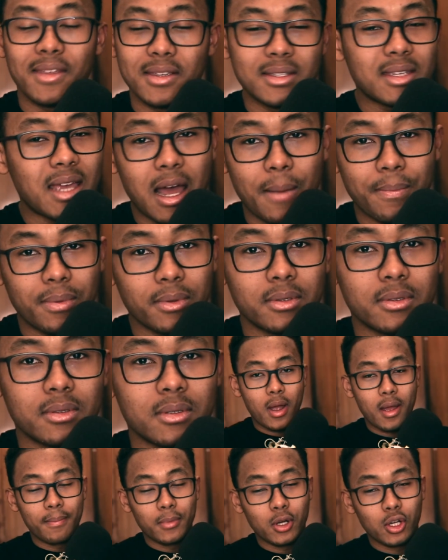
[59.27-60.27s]
this happens.
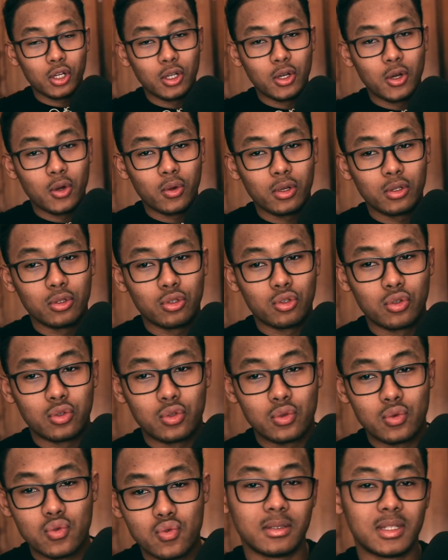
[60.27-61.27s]
I'm not going
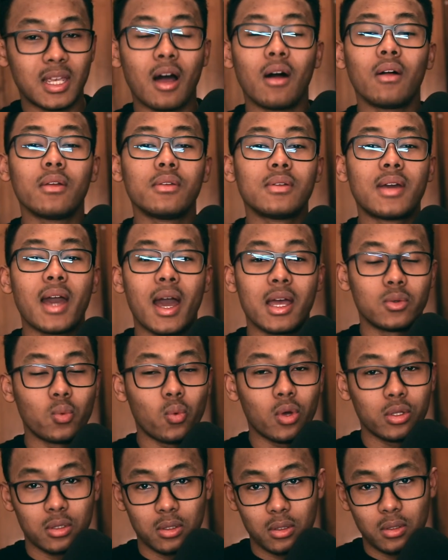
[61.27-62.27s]
to tell you guys
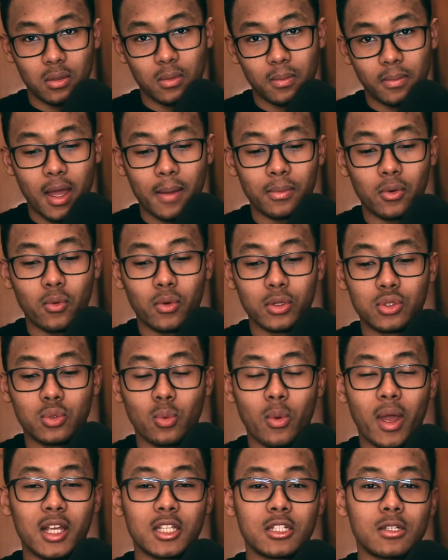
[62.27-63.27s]
what to do. I'm going
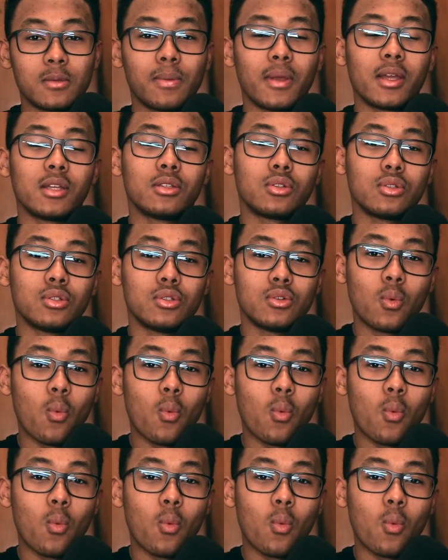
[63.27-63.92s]
to explain to you